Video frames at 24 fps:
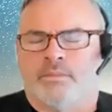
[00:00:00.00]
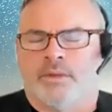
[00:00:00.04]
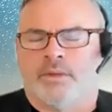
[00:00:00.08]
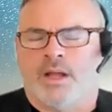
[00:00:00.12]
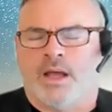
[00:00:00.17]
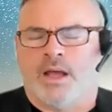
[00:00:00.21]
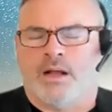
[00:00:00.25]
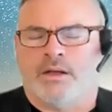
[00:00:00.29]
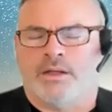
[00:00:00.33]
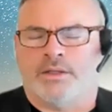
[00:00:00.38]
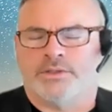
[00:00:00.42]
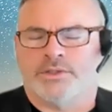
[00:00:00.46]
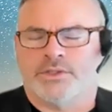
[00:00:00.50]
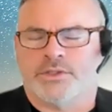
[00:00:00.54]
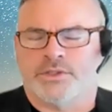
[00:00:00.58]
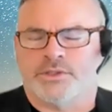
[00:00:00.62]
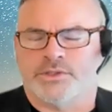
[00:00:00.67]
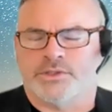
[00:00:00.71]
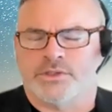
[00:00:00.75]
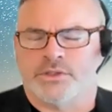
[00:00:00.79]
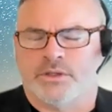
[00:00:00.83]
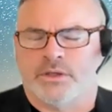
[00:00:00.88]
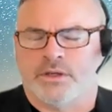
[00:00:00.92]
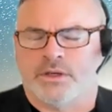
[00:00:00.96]
Now let's
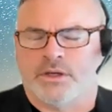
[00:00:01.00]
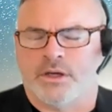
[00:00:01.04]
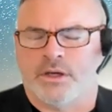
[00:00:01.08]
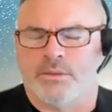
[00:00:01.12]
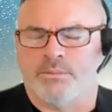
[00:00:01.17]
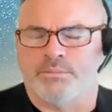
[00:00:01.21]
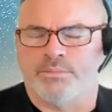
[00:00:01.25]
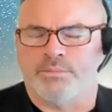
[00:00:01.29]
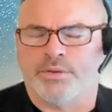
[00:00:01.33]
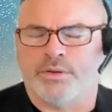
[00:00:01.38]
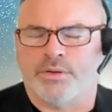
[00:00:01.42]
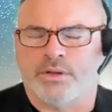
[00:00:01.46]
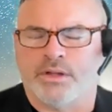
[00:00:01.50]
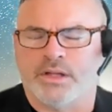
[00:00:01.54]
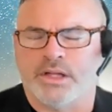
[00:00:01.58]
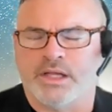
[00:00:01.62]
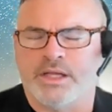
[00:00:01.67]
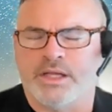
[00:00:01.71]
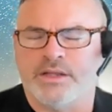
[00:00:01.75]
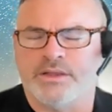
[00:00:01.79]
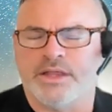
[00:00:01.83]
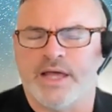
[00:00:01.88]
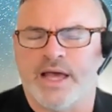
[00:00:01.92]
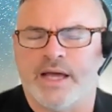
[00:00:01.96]
just
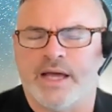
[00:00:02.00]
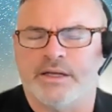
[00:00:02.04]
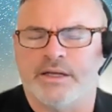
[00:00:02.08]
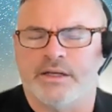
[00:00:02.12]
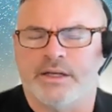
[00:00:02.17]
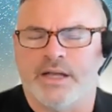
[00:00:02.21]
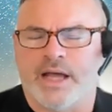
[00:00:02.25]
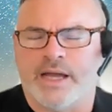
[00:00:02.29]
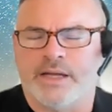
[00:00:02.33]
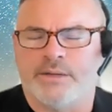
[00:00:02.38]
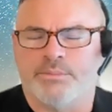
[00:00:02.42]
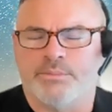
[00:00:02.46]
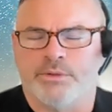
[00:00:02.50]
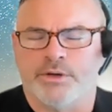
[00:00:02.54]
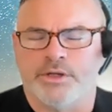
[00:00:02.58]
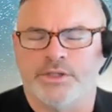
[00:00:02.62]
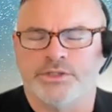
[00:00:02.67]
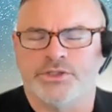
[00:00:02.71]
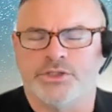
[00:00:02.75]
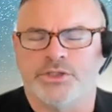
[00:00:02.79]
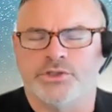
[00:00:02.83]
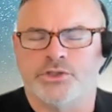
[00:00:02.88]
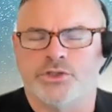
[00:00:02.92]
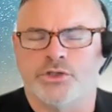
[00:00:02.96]
complete that light
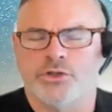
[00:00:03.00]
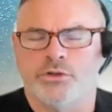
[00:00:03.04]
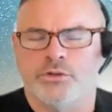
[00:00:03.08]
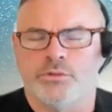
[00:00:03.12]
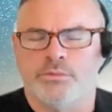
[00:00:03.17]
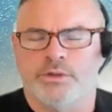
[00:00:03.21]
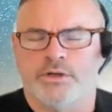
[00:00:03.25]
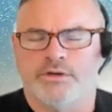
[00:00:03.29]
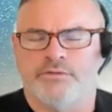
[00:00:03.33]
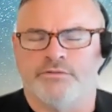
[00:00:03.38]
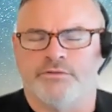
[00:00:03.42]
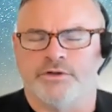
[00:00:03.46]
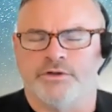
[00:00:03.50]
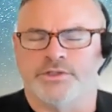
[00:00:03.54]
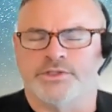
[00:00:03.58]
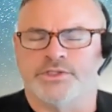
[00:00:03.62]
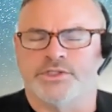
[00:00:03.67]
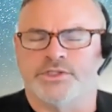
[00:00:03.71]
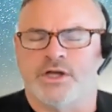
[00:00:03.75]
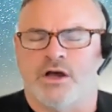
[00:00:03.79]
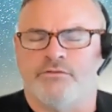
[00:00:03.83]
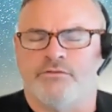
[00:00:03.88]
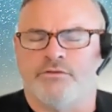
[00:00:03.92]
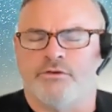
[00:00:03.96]
bridge attunement for
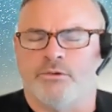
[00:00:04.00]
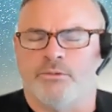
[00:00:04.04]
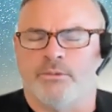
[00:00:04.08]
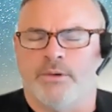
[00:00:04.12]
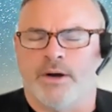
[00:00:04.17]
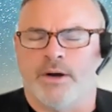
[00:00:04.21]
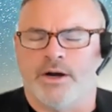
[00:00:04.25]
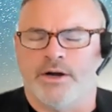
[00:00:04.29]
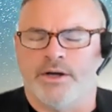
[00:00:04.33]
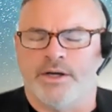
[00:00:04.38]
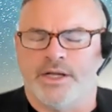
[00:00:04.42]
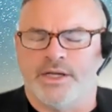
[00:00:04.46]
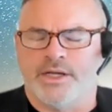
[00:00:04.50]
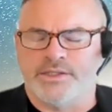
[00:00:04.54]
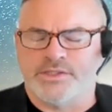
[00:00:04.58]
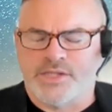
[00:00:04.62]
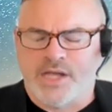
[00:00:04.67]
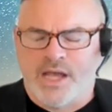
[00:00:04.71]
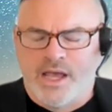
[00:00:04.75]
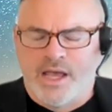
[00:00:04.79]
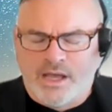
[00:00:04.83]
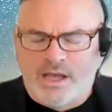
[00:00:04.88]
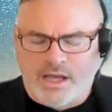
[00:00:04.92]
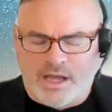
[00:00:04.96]
self awareness.